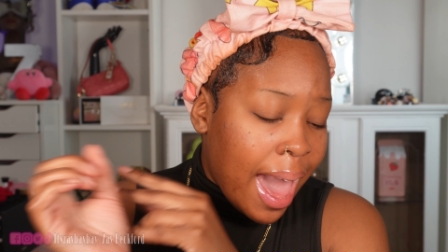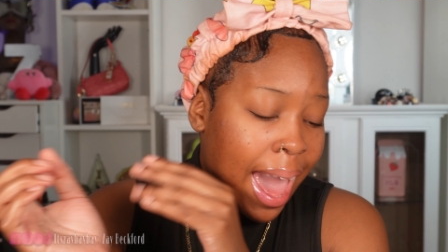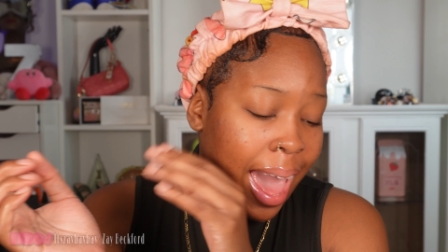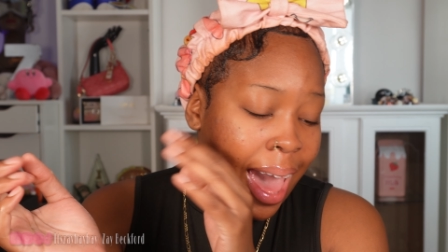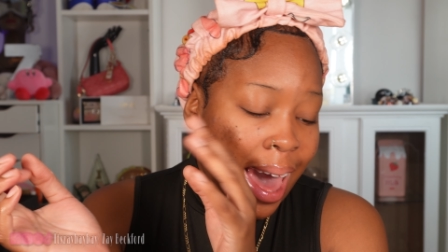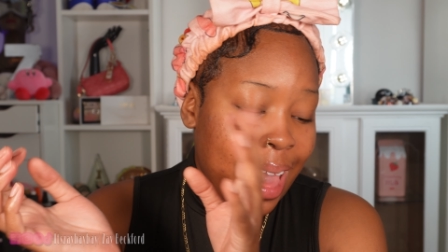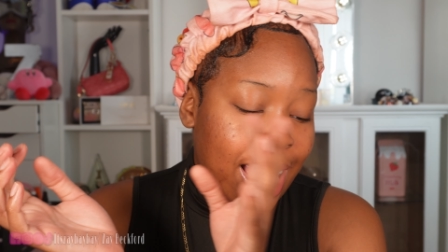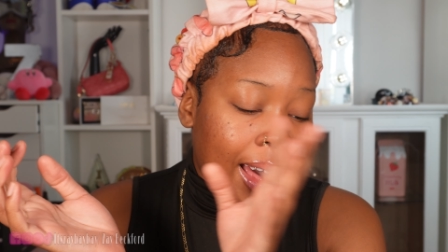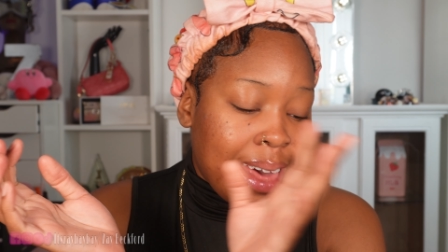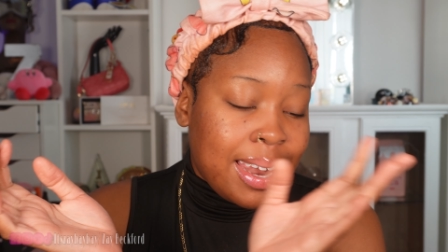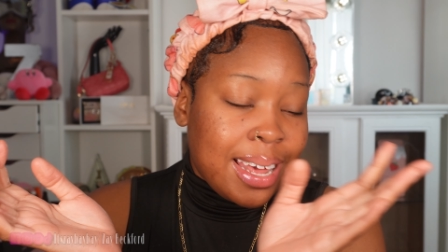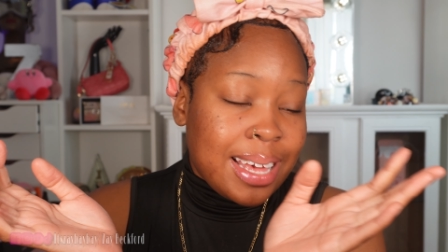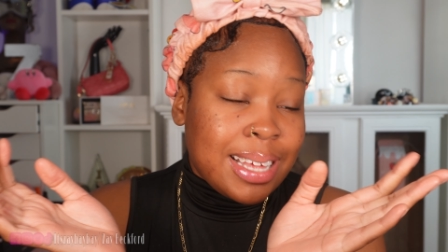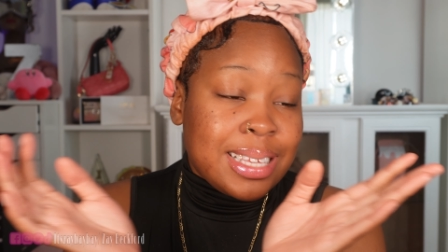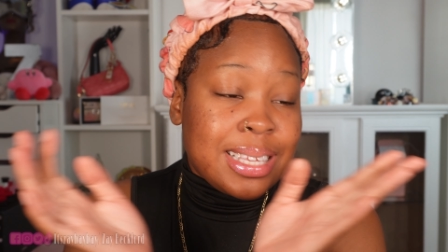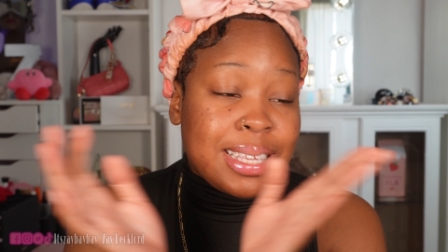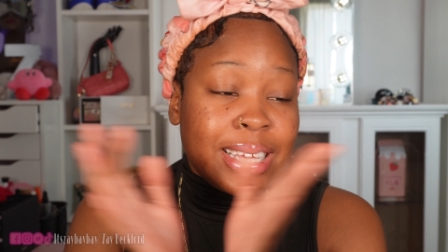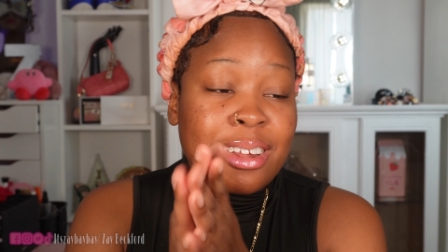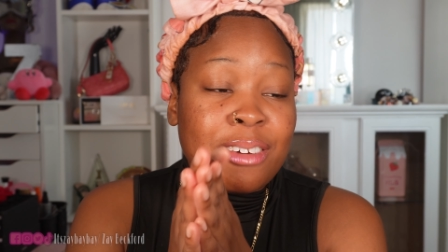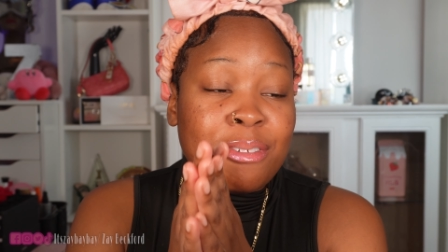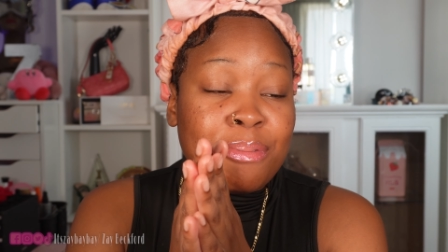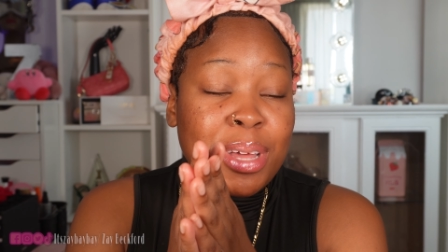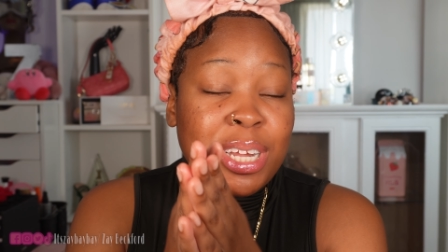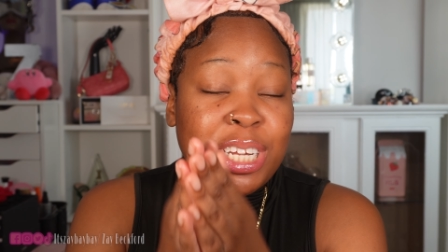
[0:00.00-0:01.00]
And
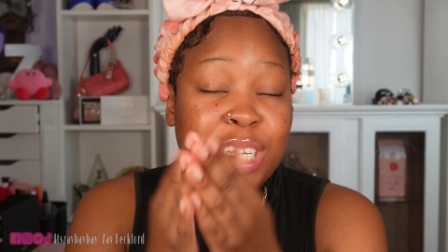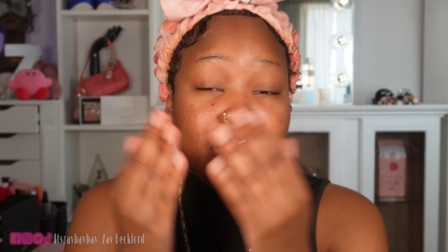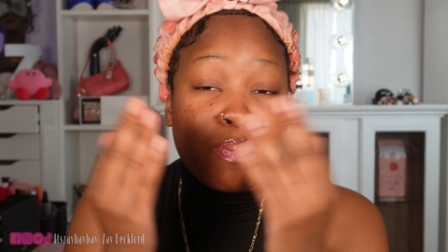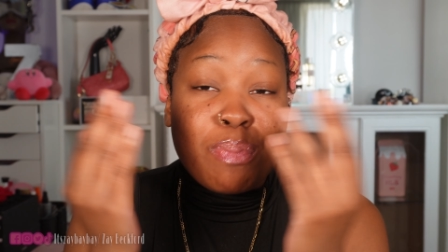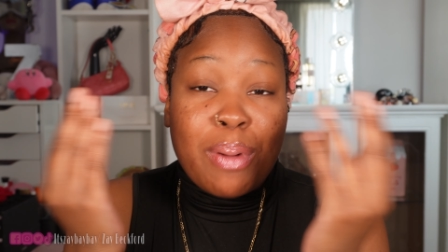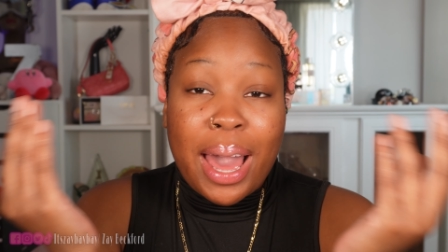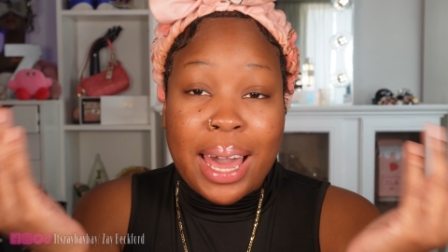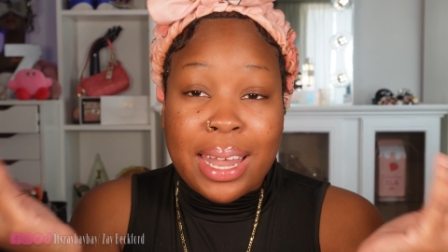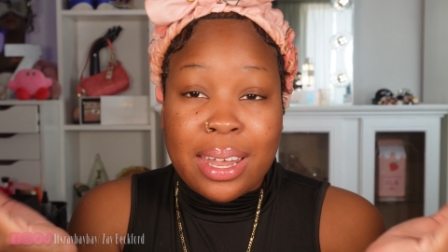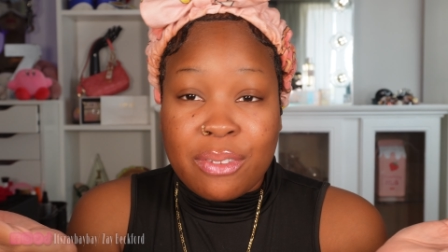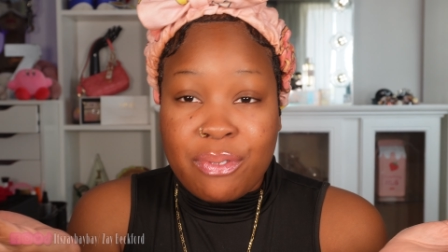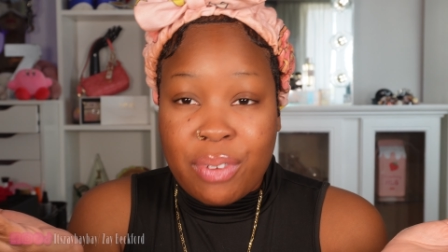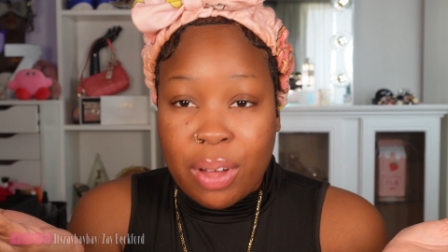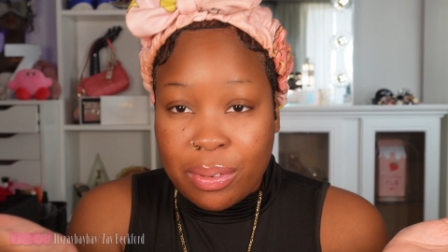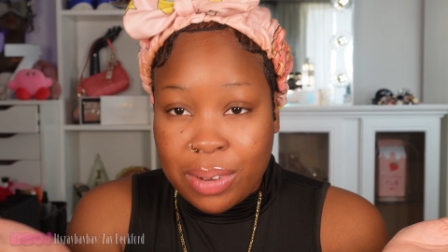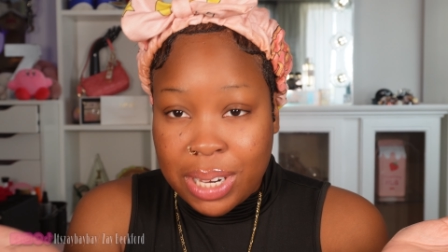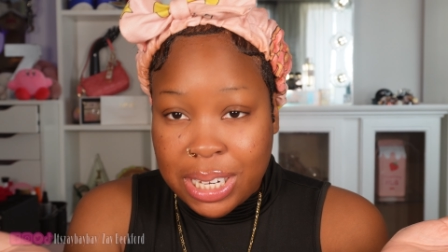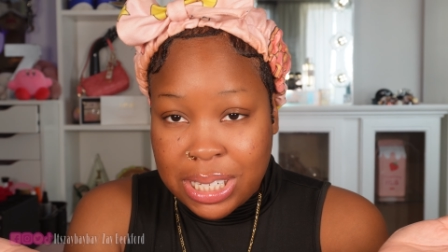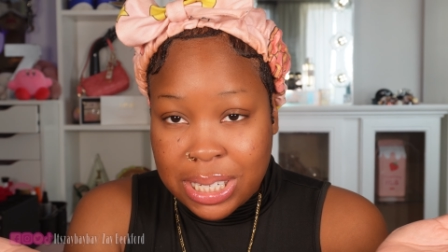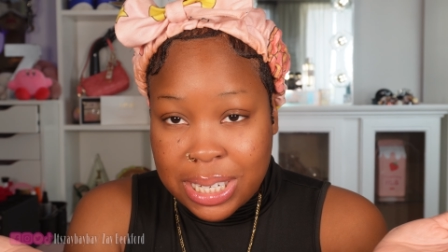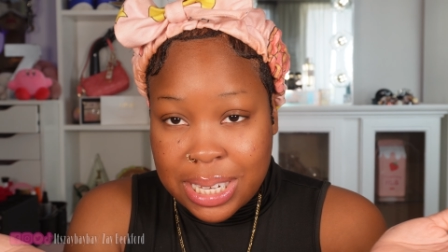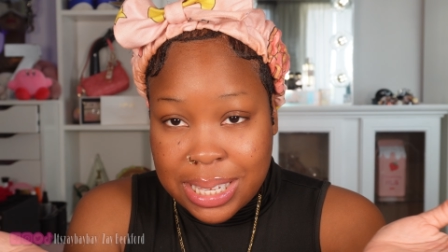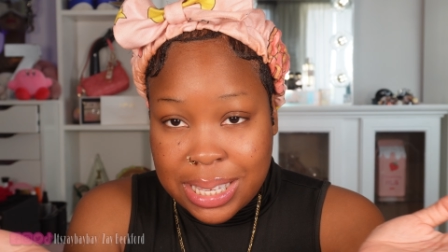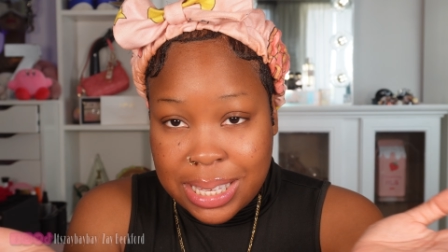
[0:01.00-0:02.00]
instead of me just buying the
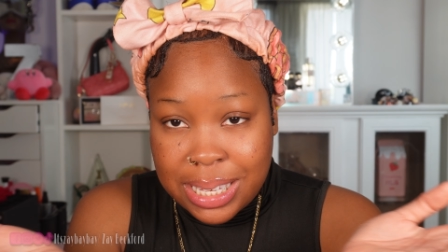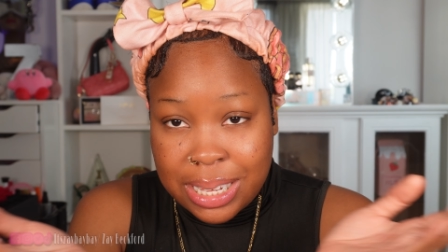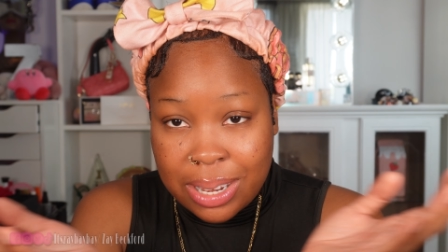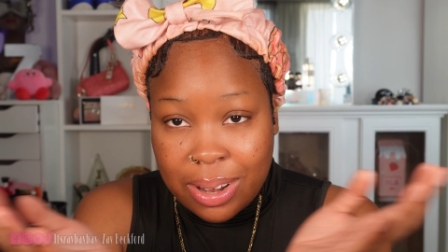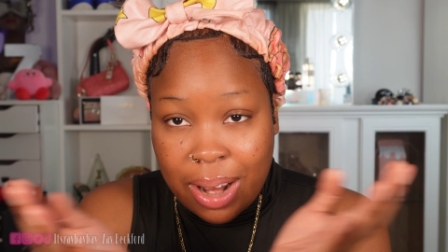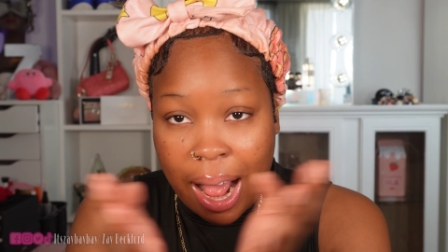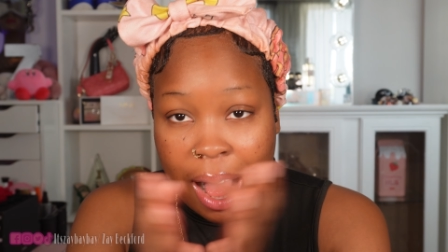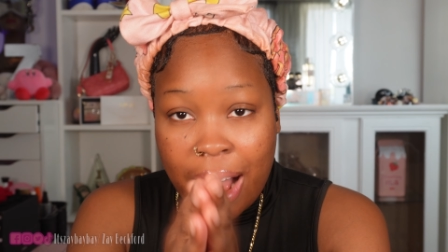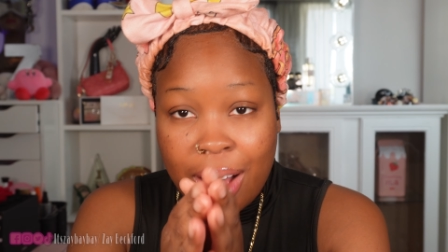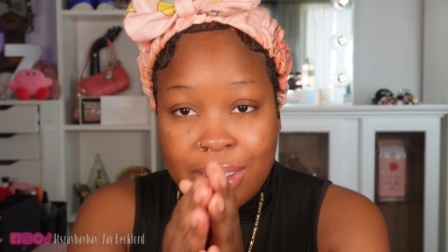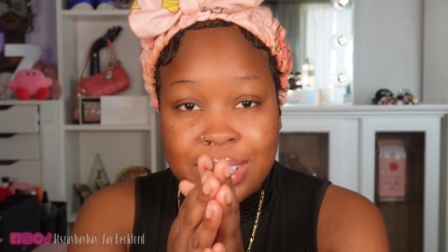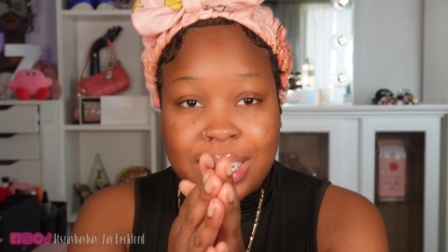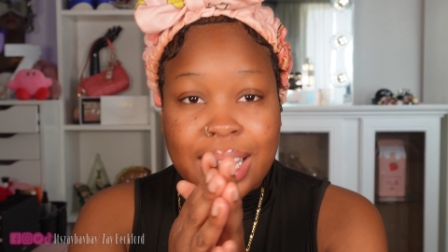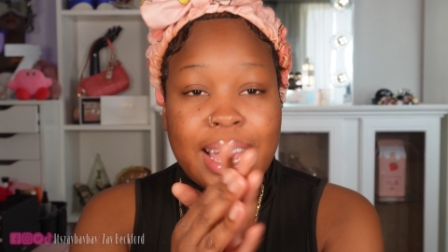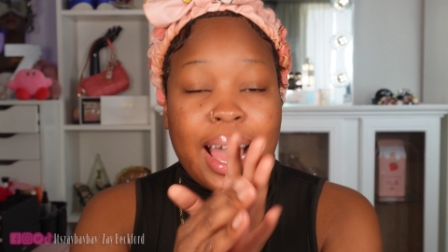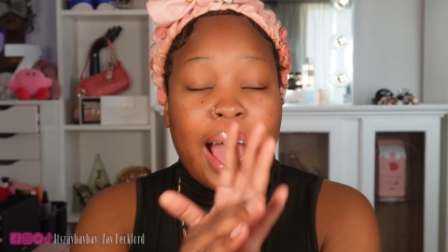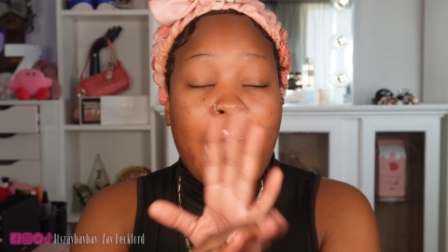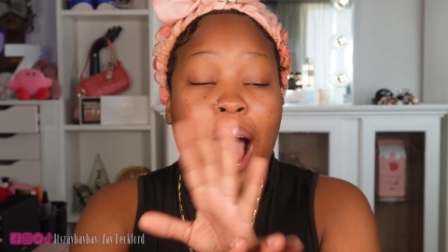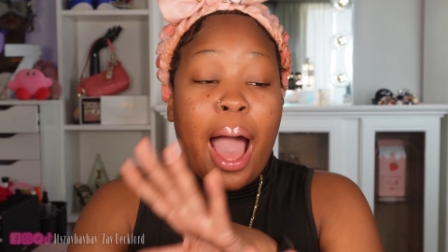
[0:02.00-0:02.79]
foundation concealer, I was like,